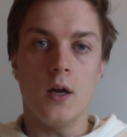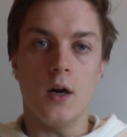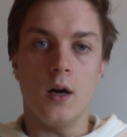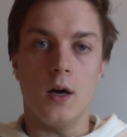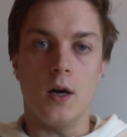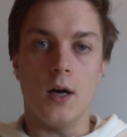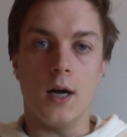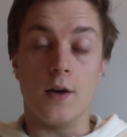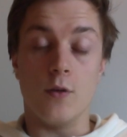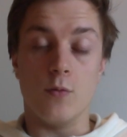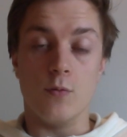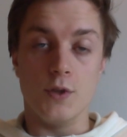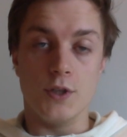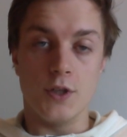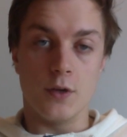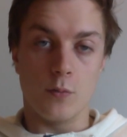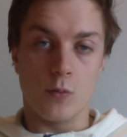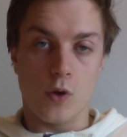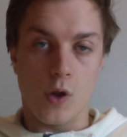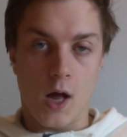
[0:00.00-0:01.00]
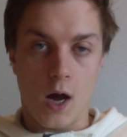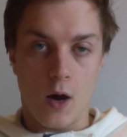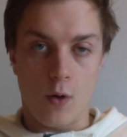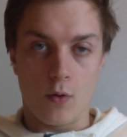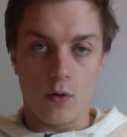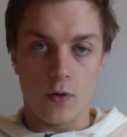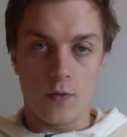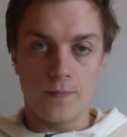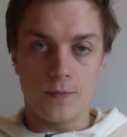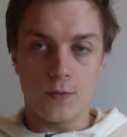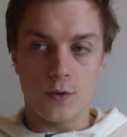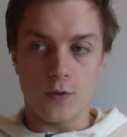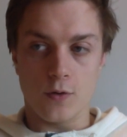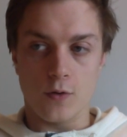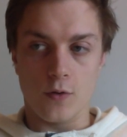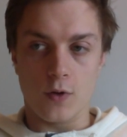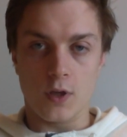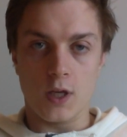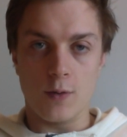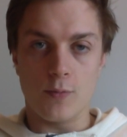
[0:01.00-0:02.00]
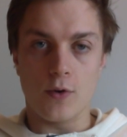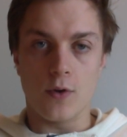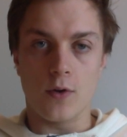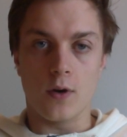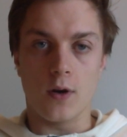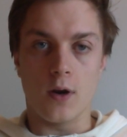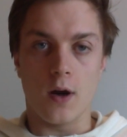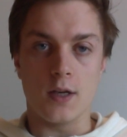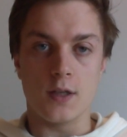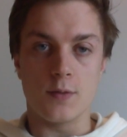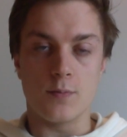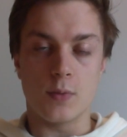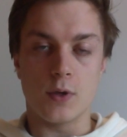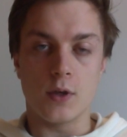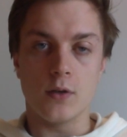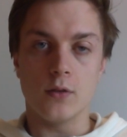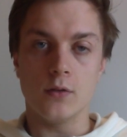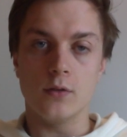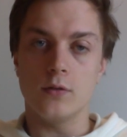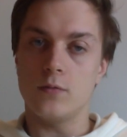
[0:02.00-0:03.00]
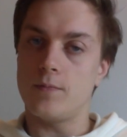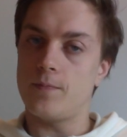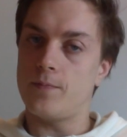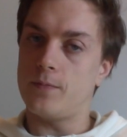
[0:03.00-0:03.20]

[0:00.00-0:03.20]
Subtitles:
at a reasonable hour. So keep your eyes peeled.